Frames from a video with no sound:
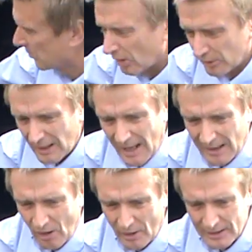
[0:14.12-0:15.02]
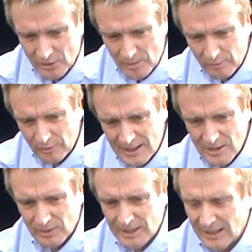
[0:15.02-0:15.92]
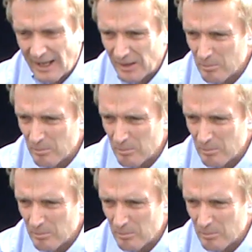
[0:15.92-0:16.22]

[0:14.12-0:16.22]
plug the landline into and effectively connect the